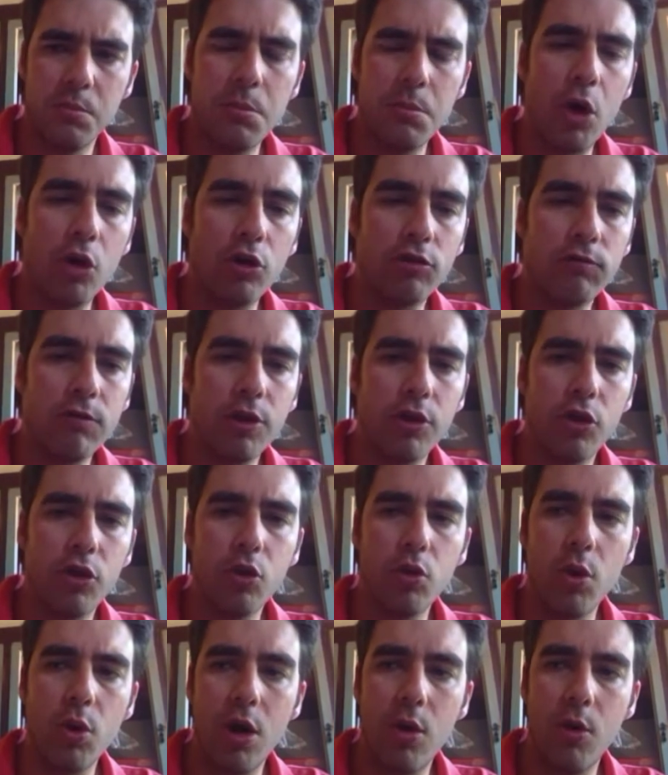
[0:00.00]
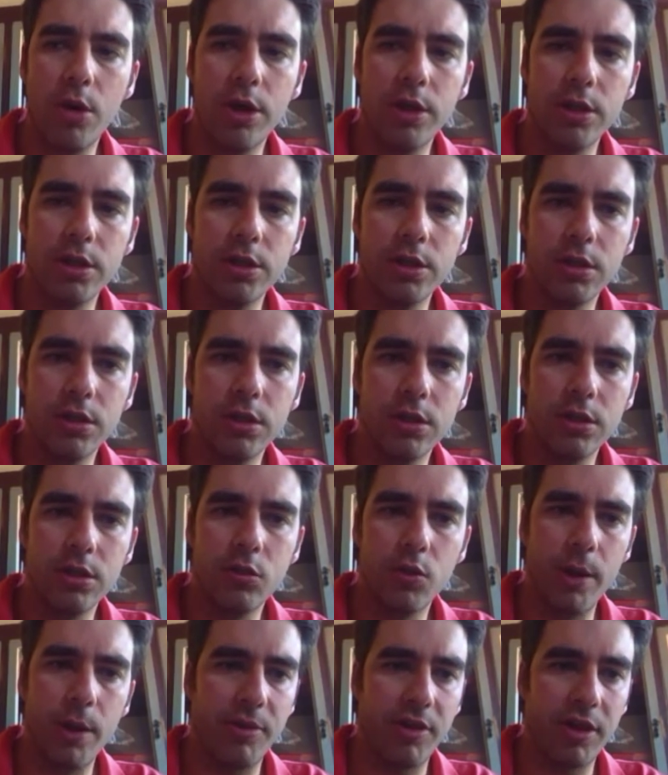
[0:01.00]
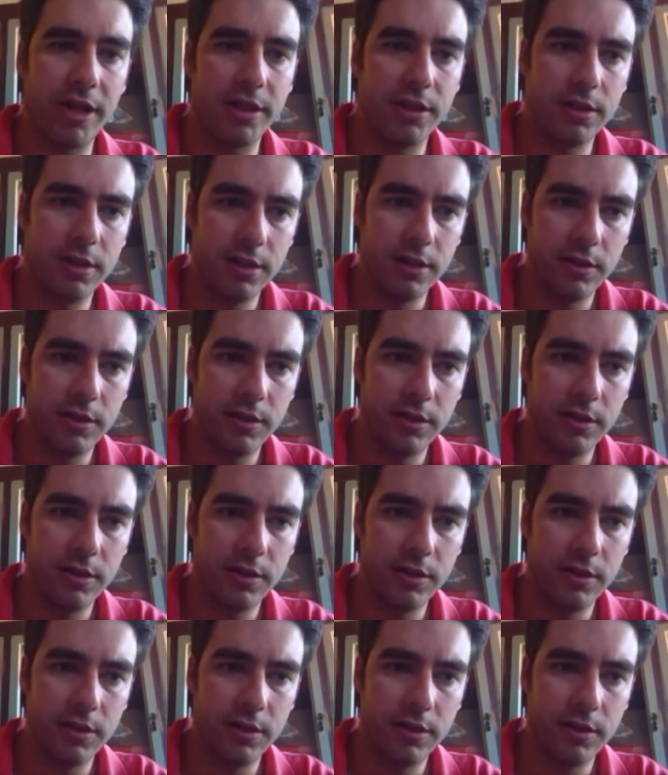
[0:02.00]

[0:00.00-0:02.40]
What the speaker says: Mostly through our website.